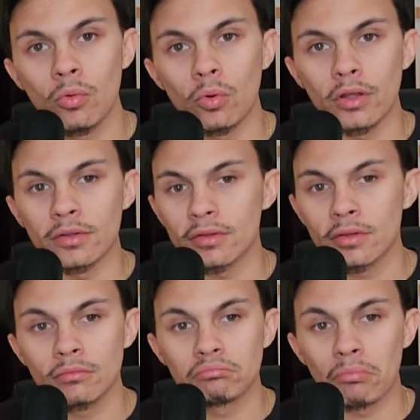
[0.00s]
Was
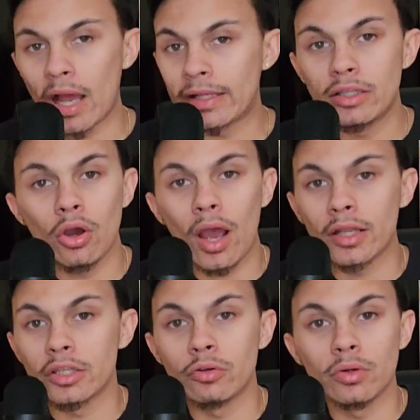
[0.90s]
I didn't know how
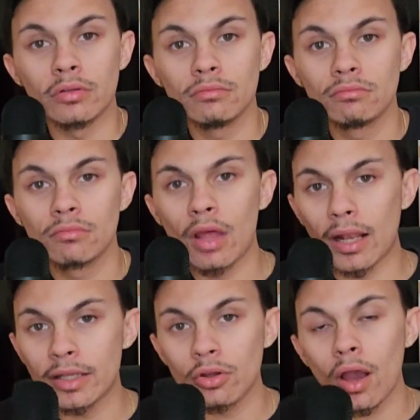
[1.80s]
to do it. I
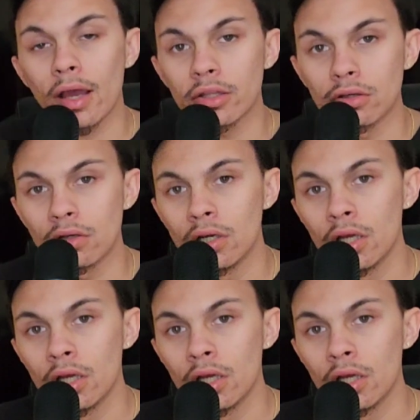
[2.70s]
didn't know how to